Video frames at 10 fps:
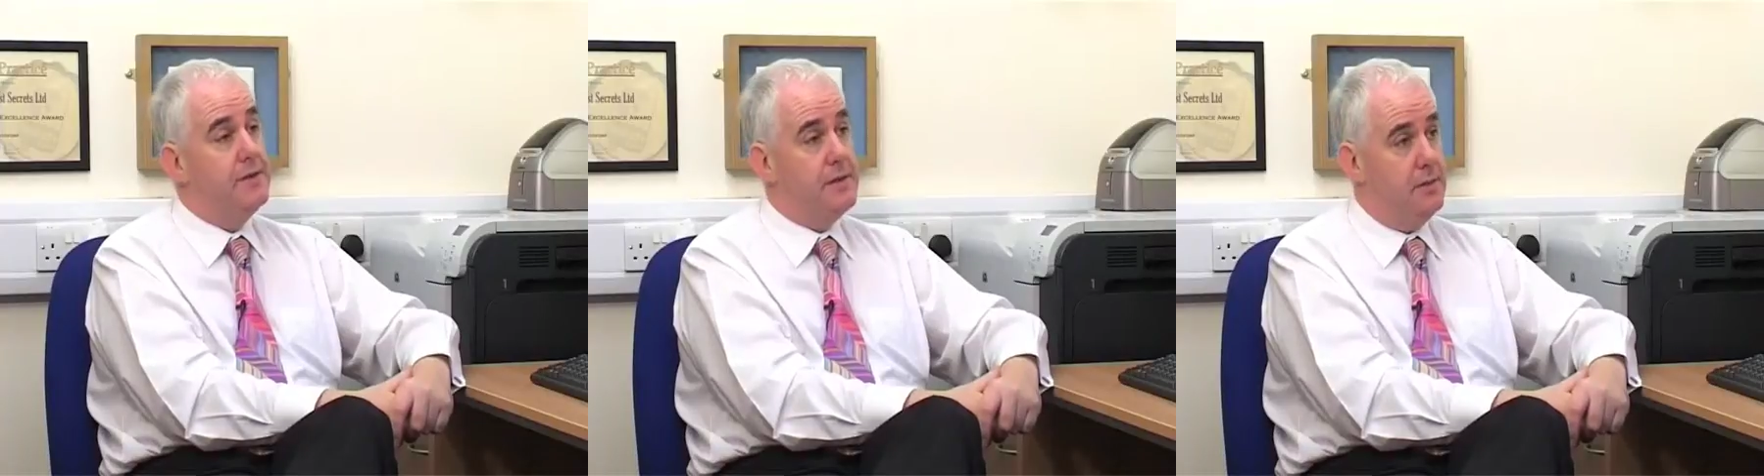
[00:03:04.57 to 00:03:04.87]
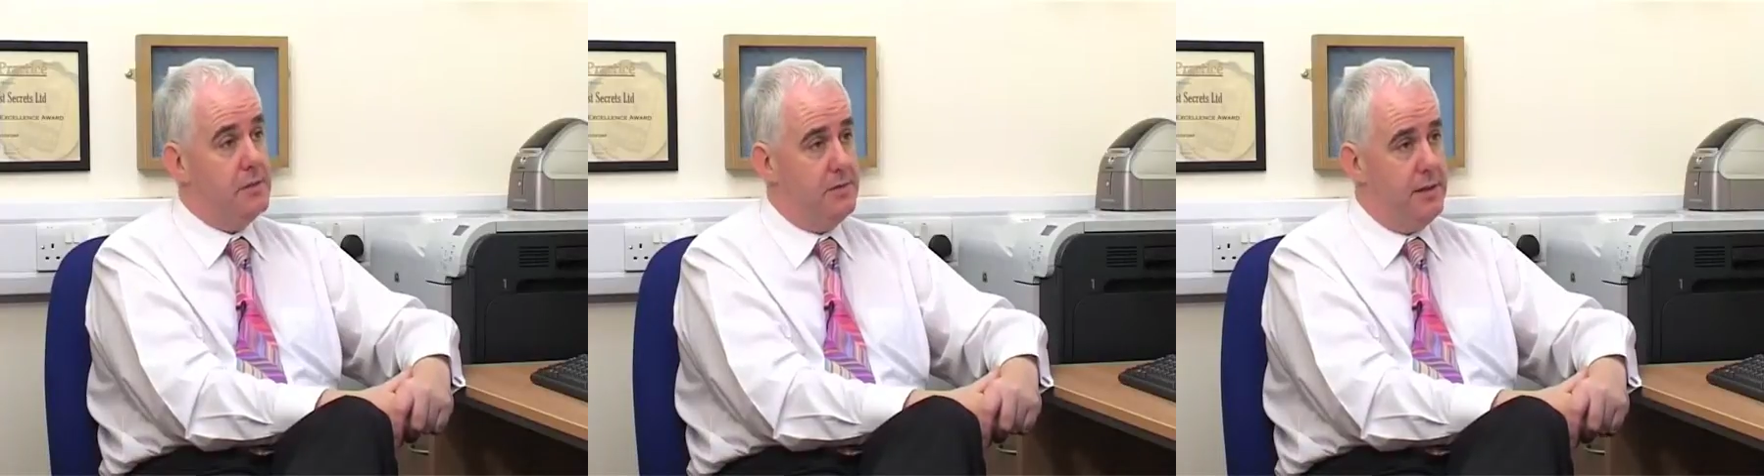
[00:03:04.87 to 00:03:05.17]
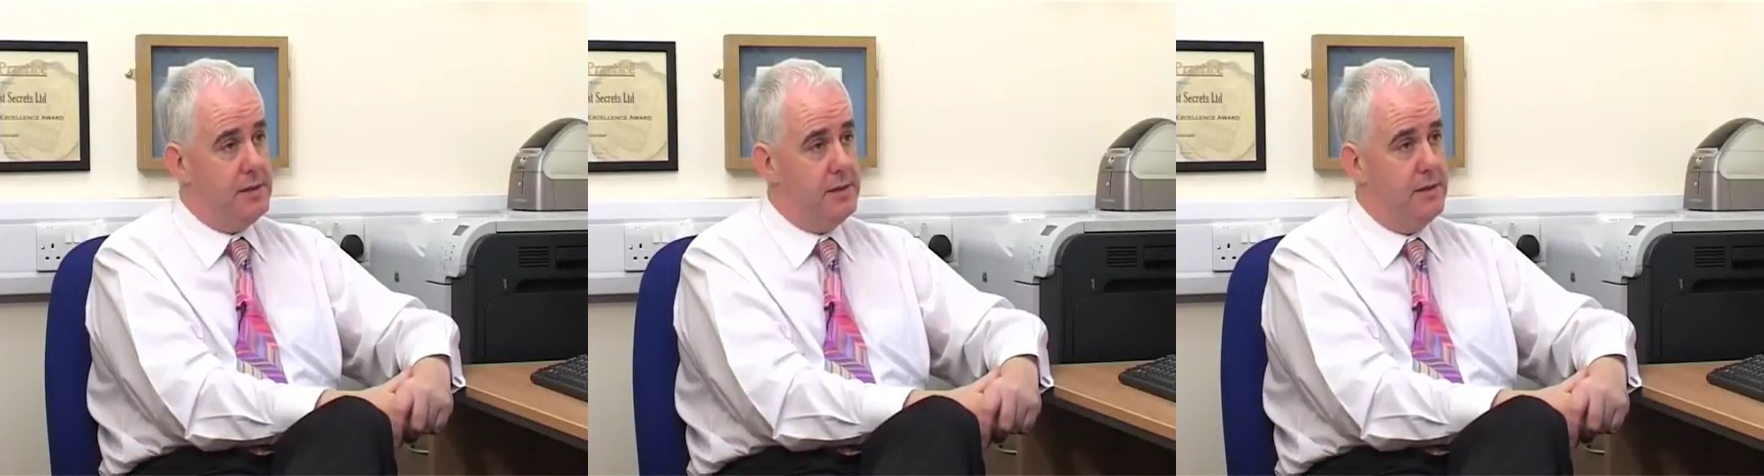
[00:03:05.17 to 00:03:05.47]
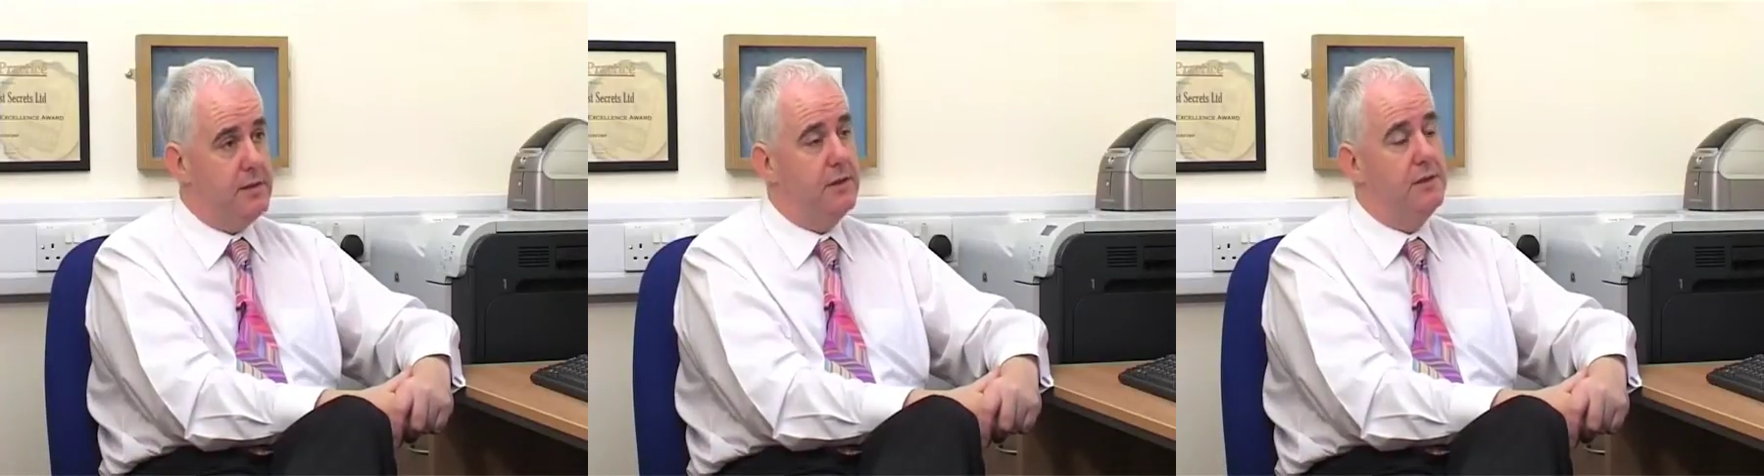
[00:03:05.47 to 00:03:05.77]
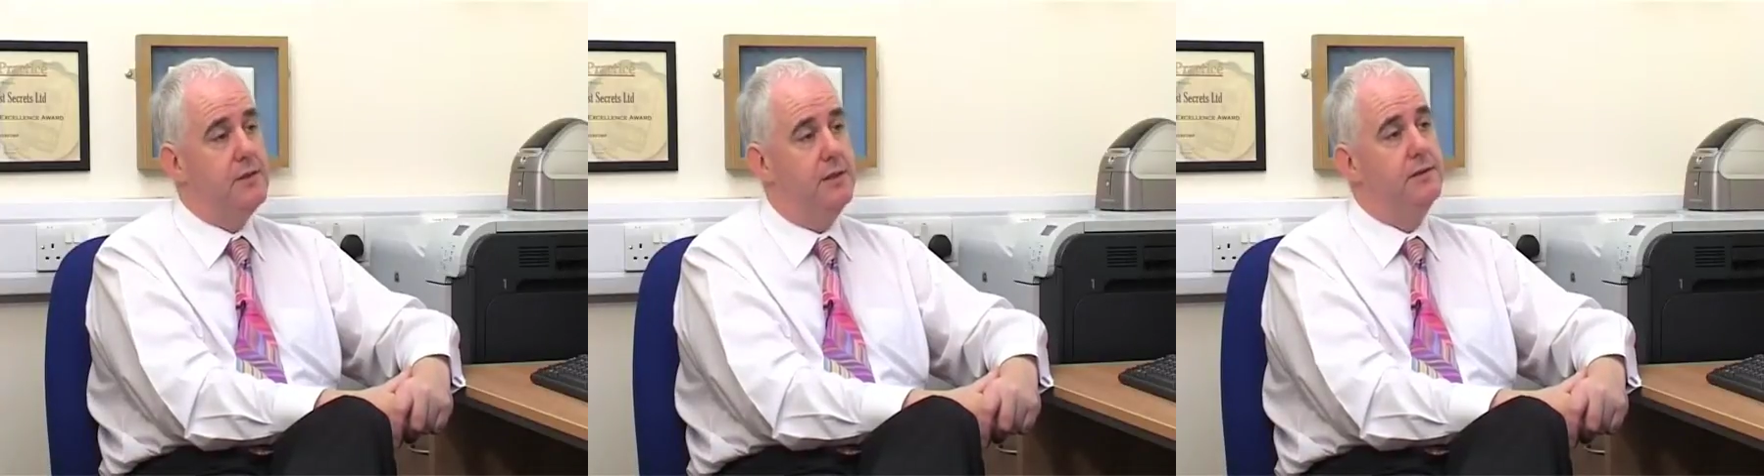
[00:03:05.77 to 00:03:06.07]
a subspecialist
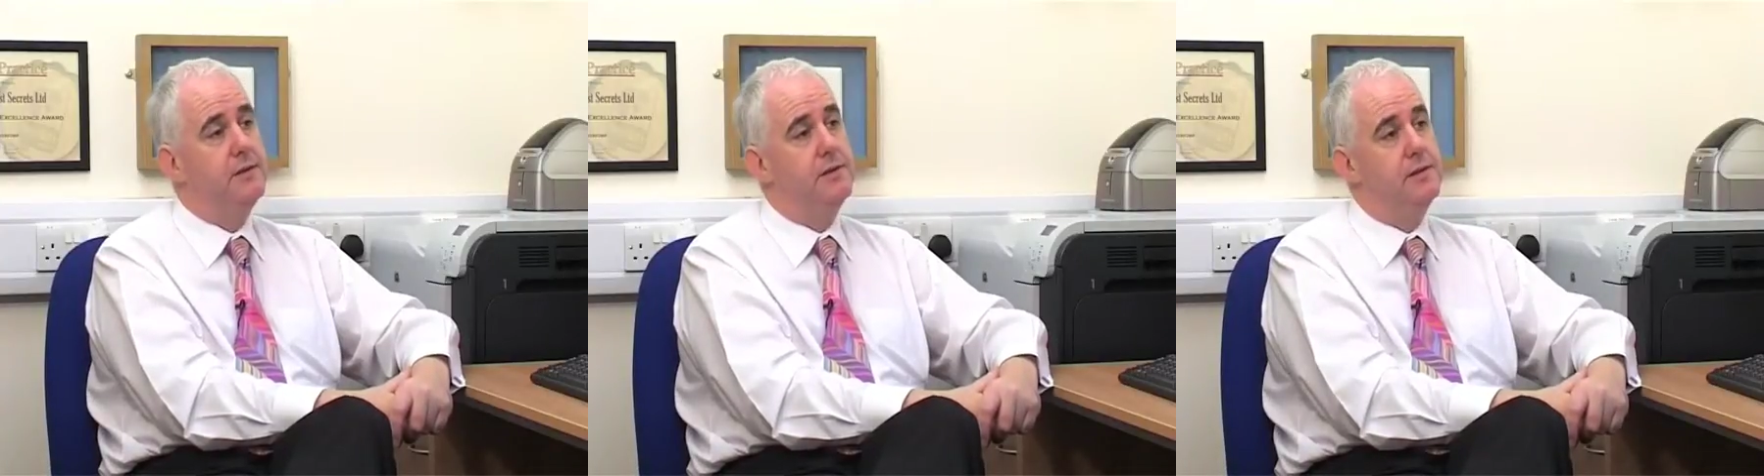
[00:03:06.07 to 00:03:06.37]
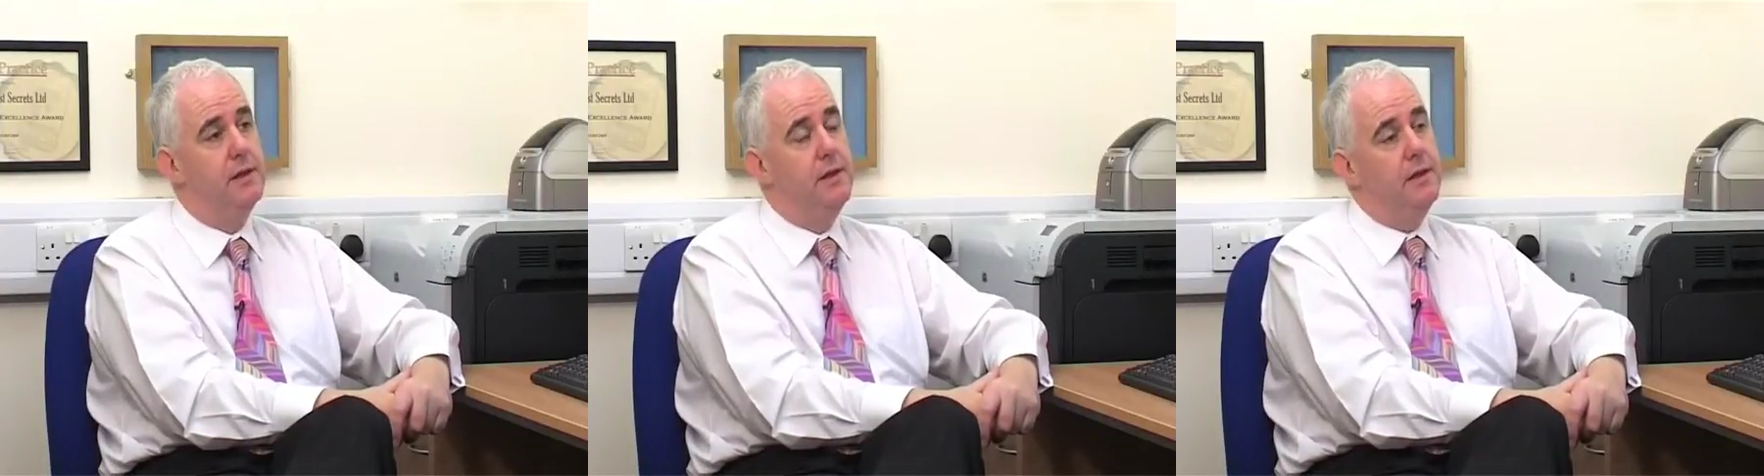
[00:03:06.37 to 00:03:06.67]
consultant